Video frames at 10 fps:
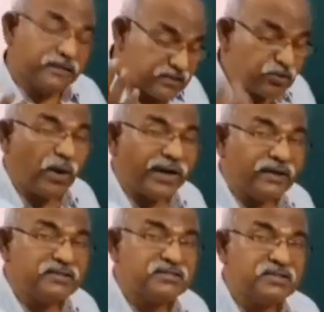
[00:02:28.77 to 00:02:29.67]
The
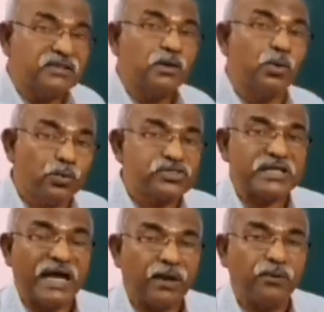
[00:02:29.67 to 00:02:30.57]
squares
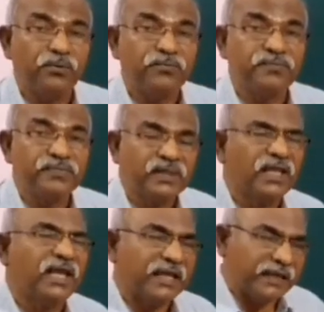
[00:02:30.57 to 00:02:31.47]
which have
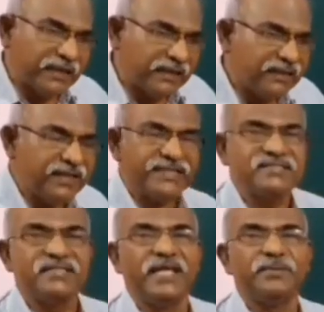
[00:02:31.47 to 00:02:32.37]

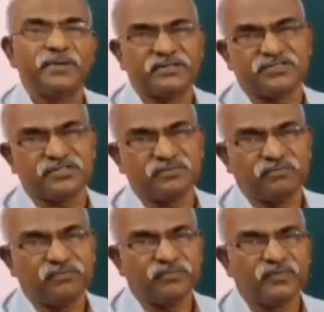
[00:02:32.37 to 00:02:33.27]
less neighbors
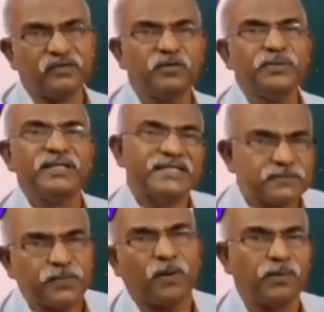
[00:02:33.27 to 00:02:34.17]
will be
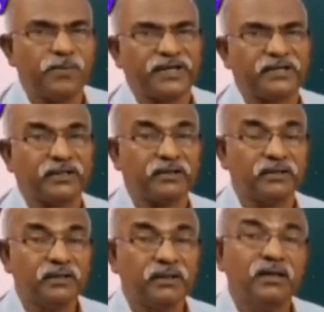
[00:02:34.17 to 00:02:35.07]
less
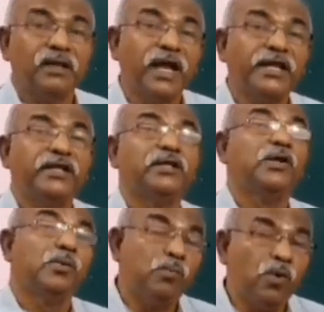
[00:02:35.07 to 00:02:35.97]
problematic
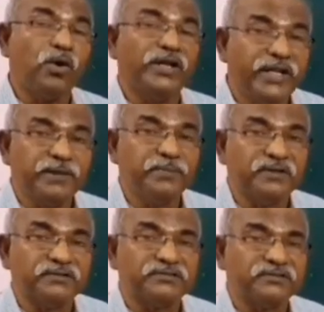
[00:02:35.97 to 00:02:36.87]
and more
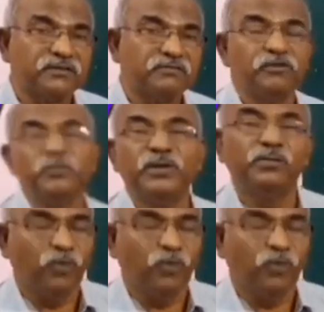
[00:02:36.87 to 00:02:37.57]
neighbors will be